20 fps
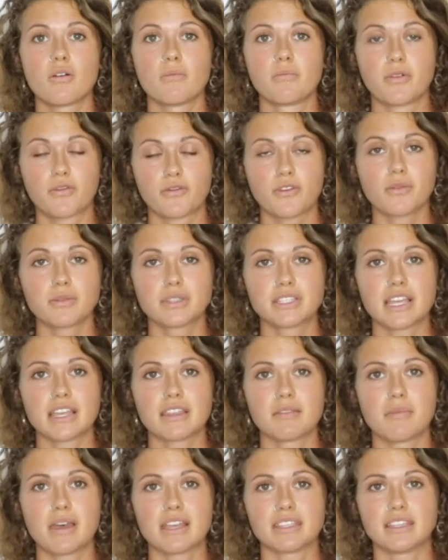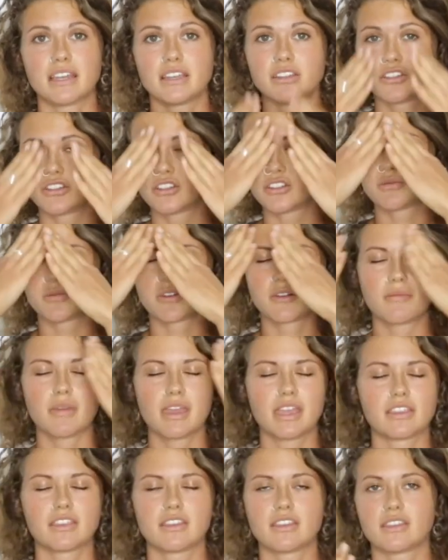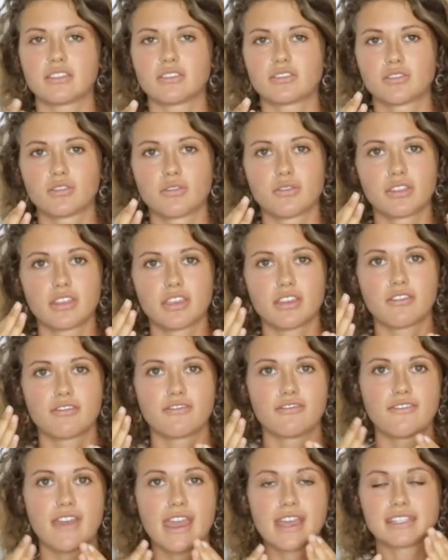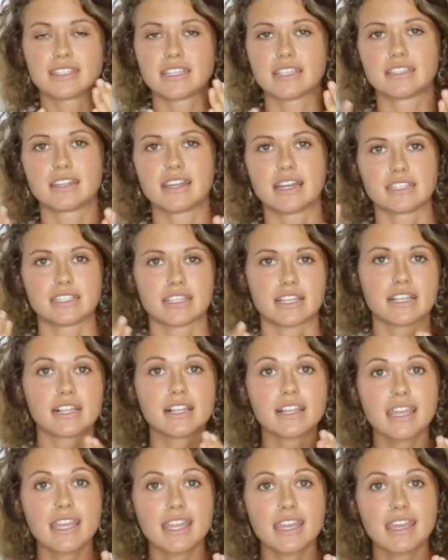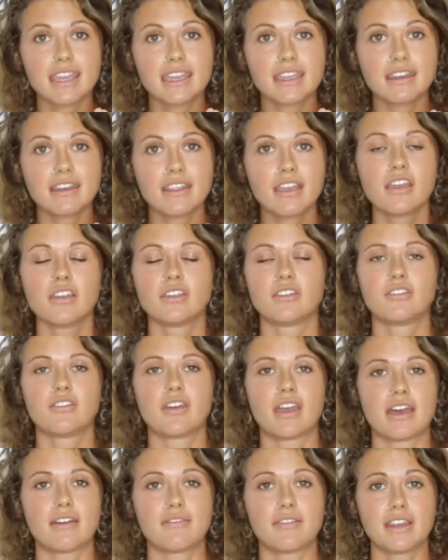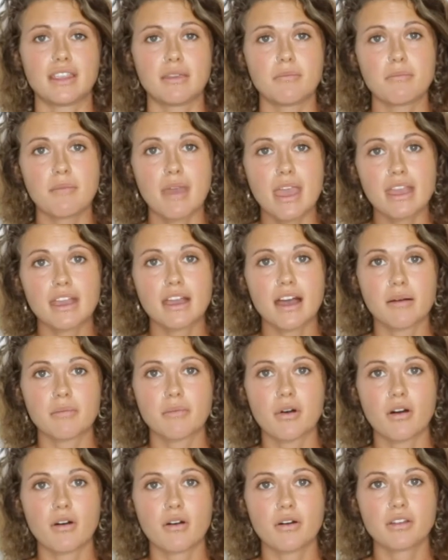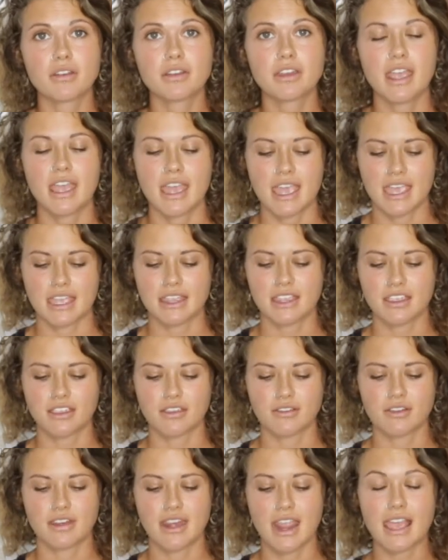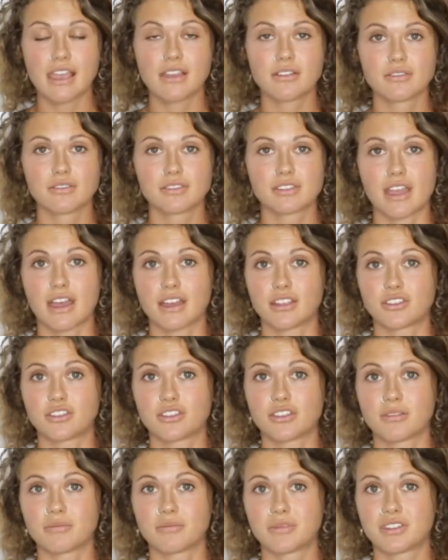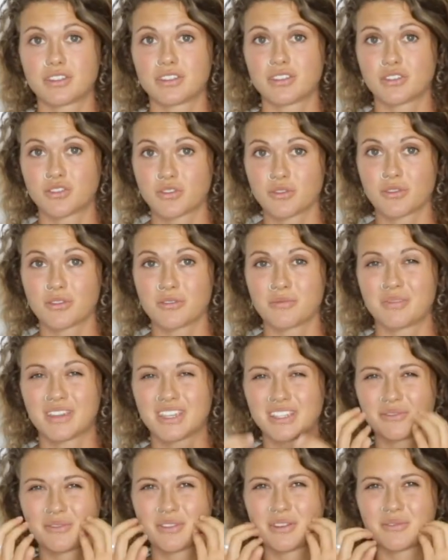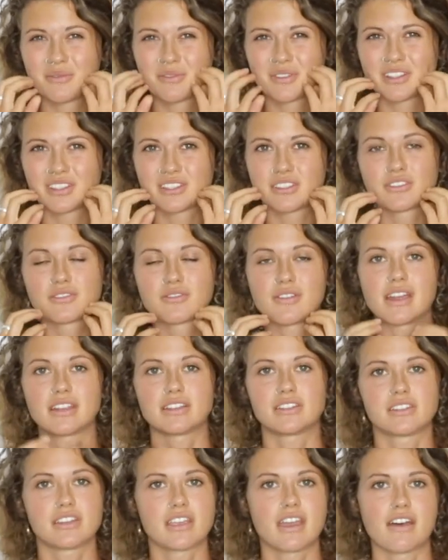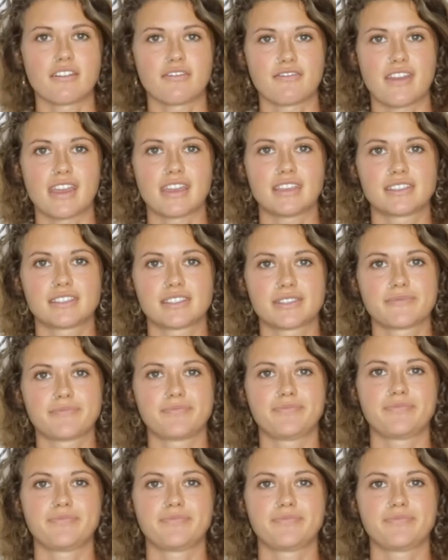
Before we start the massage, you just want to make sure that your face is nice and clean, you don't have any makeup on, and that your nails are chopped short because we don't want to scratch our face.